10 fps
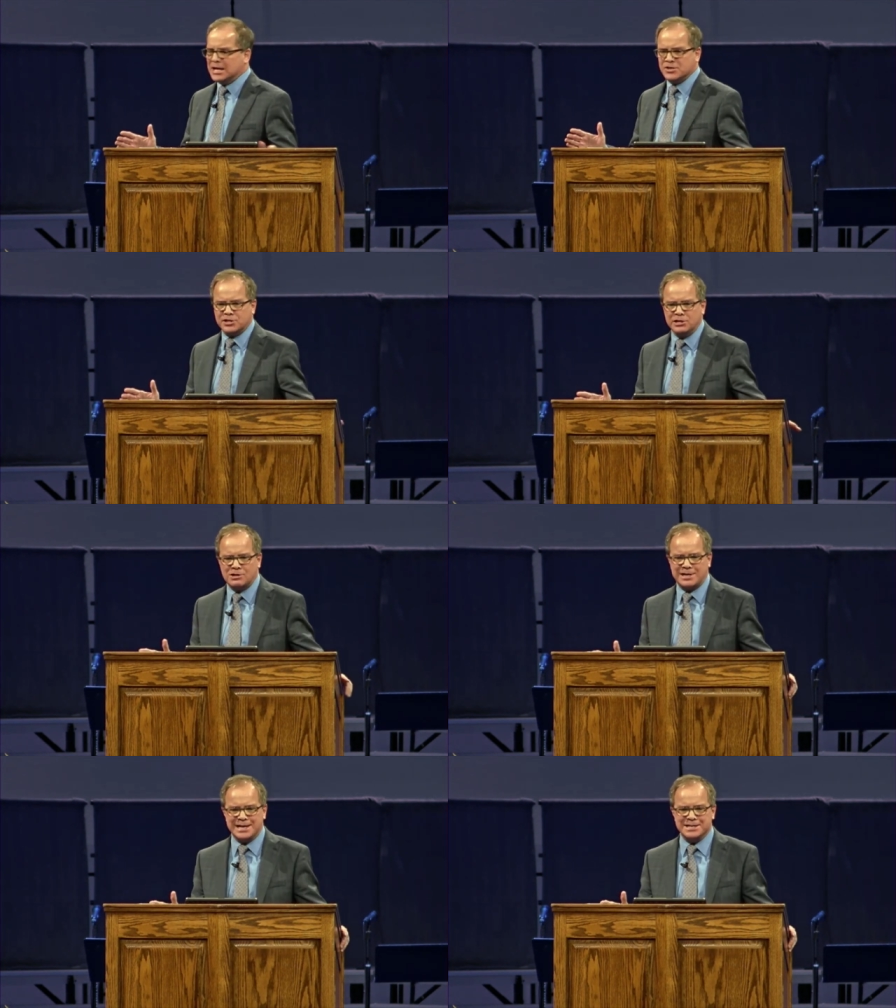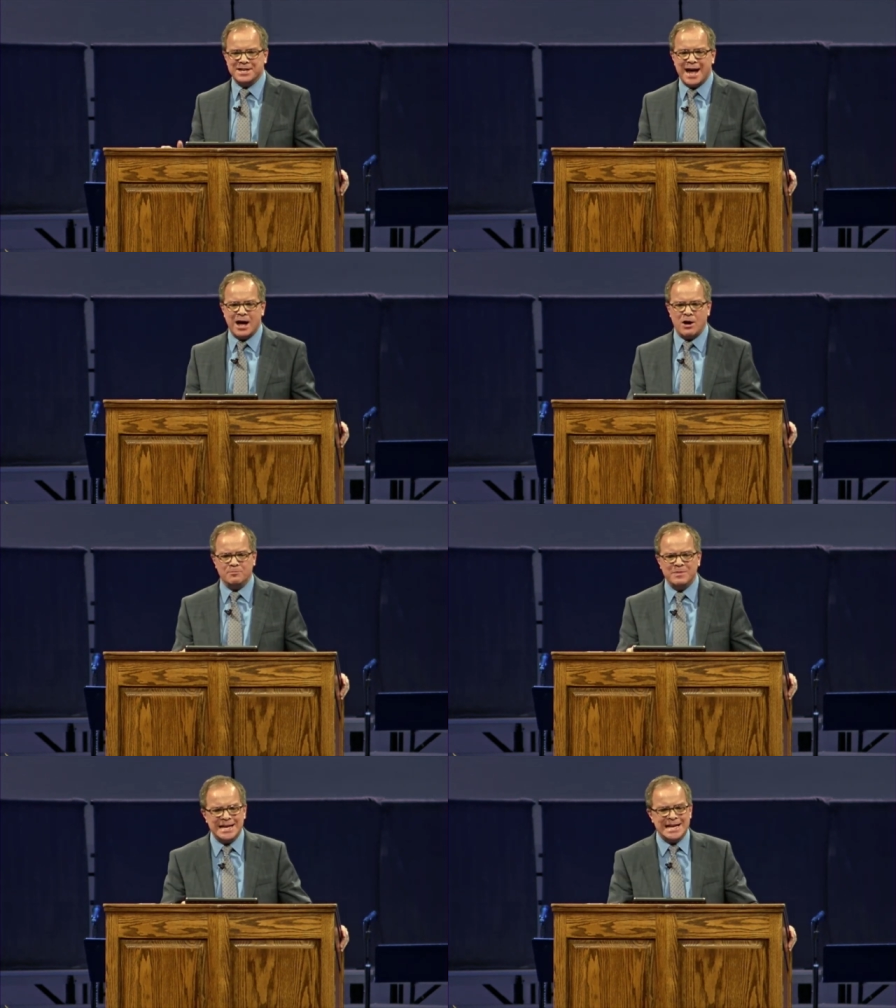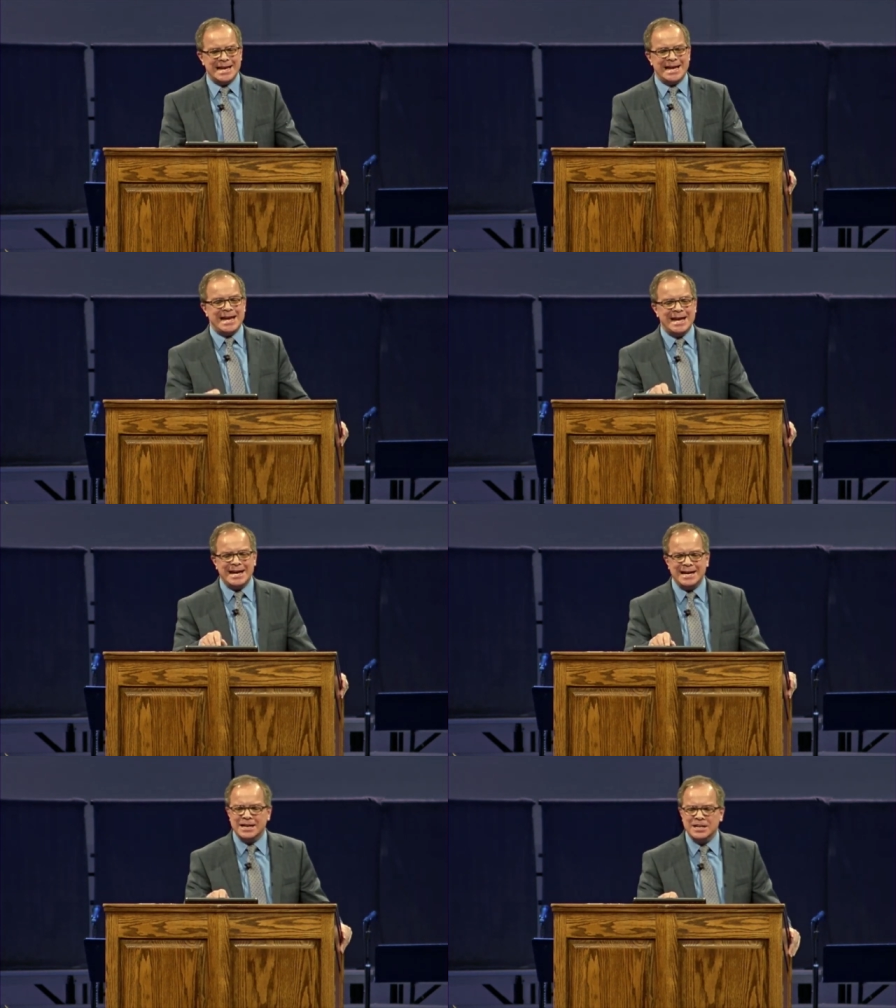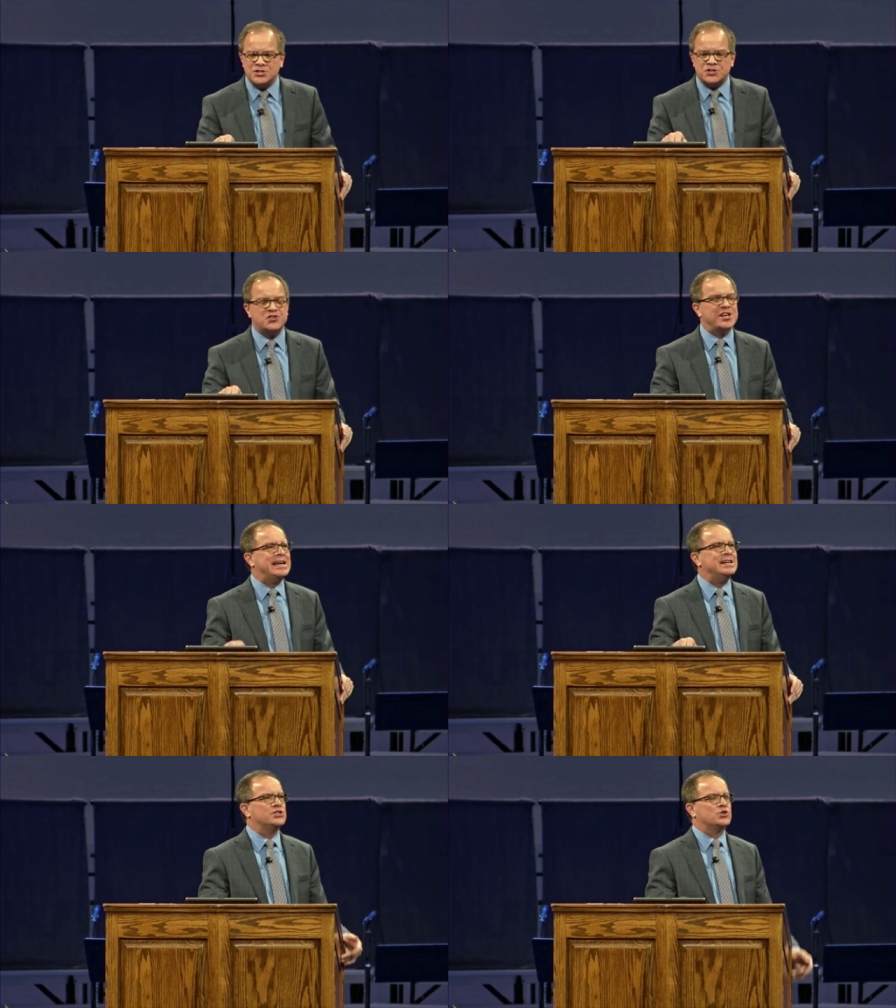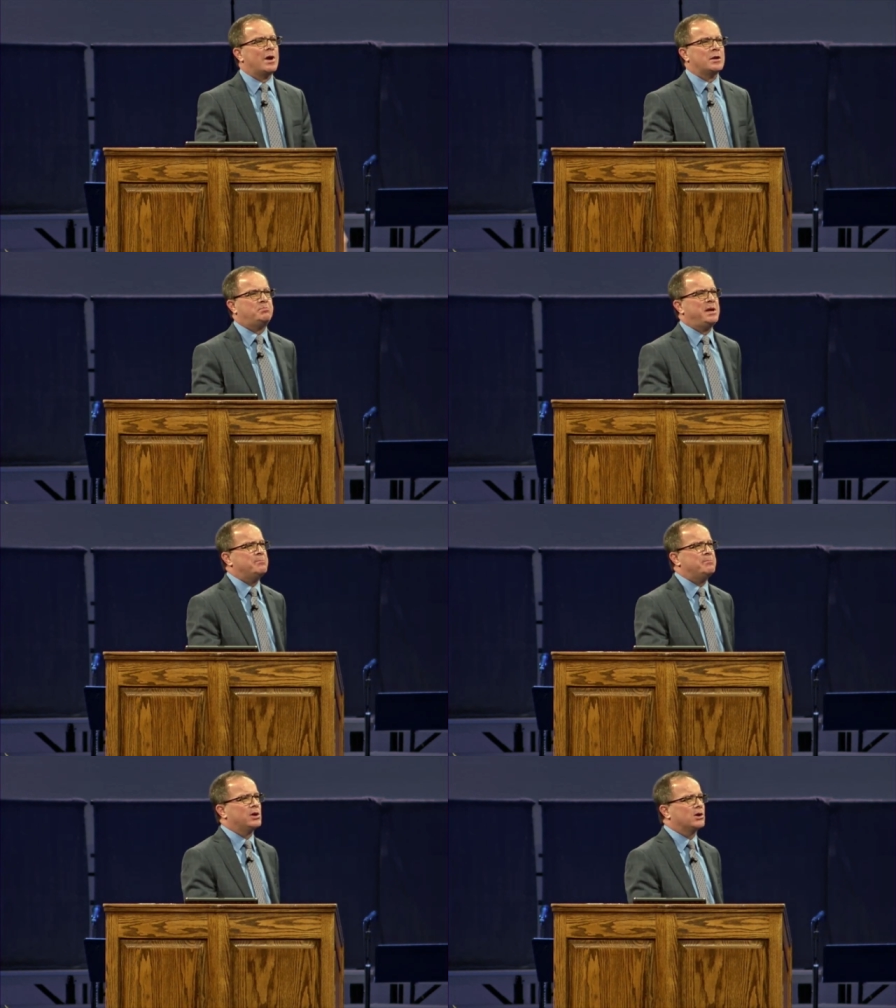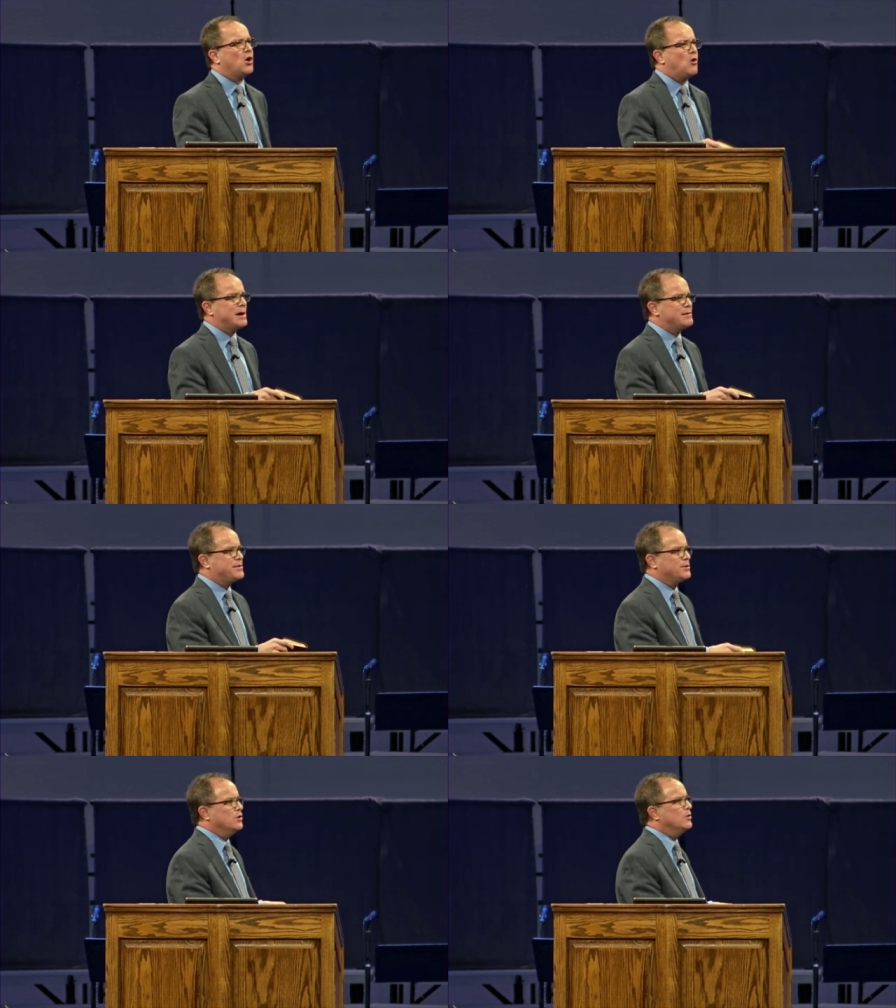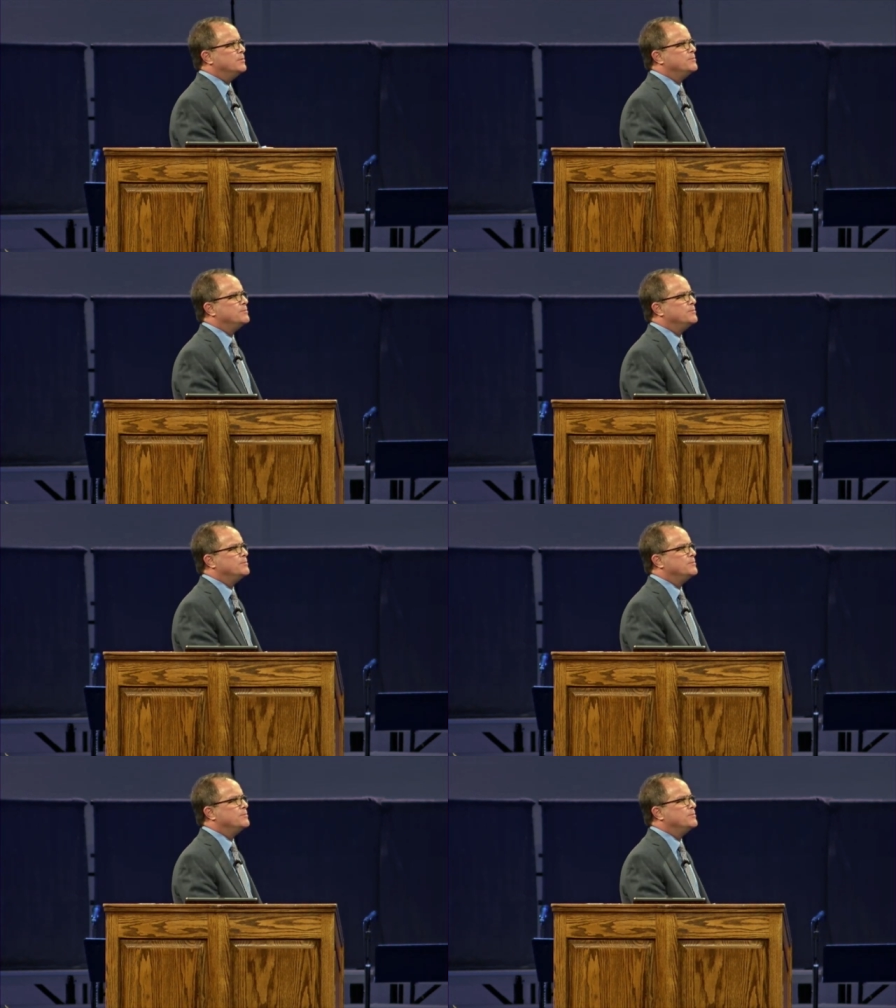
is looking down. He sees what people are going through,